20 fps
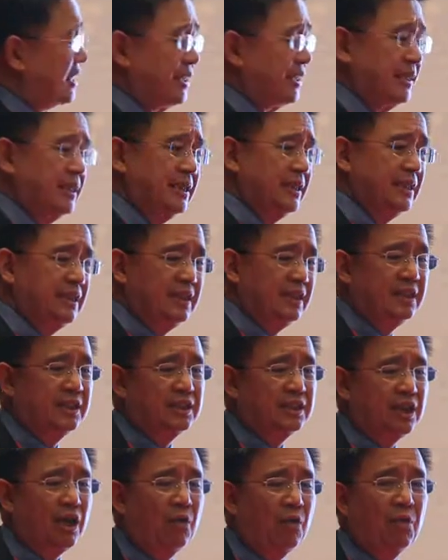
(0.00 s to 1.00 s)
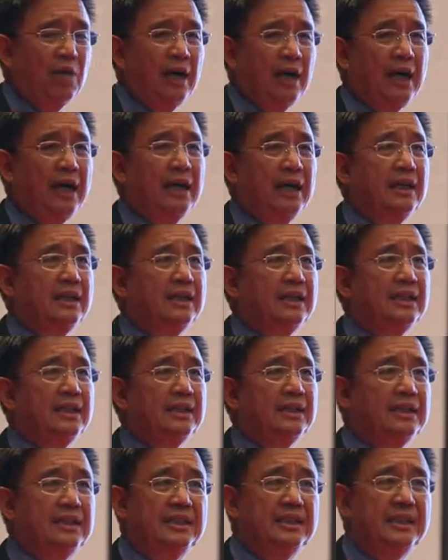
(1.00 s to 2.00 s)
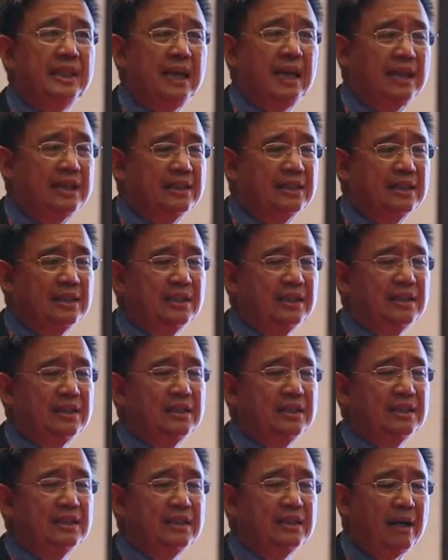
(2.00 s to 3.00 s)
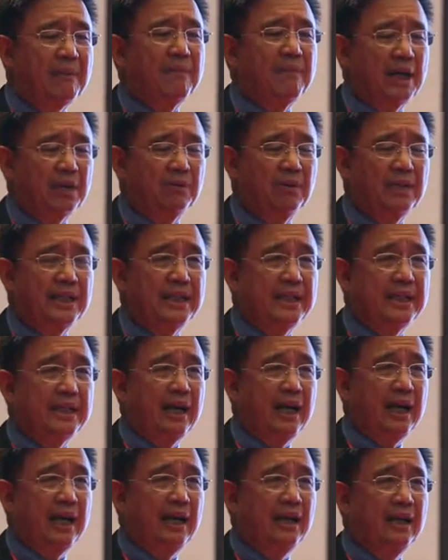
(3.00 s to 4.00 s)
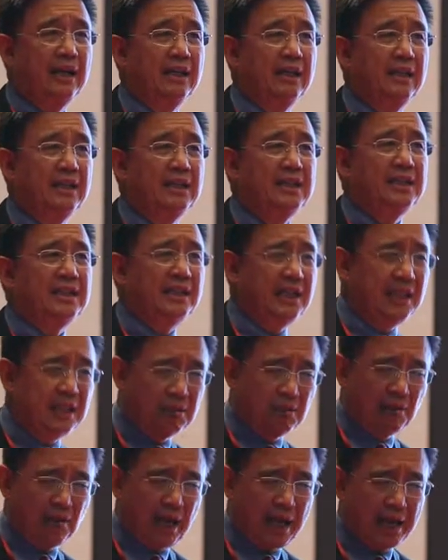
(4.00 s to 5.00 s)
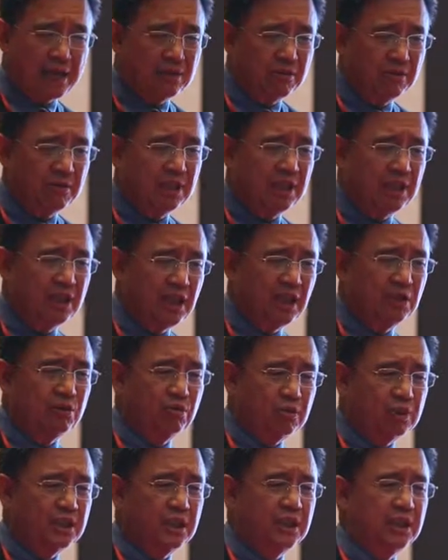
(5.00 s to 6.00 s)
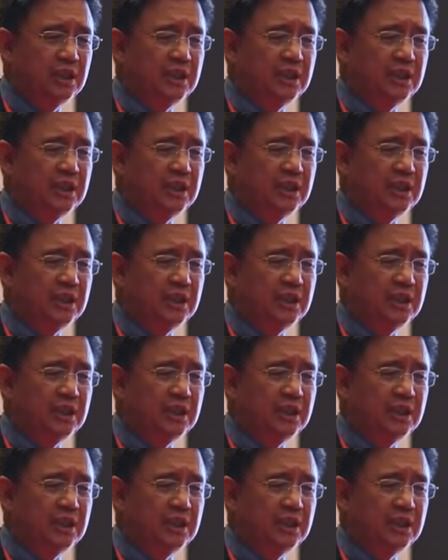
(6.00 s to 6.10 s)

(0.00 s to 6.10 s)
Looking at all the donations in China, in 2013, the amount reached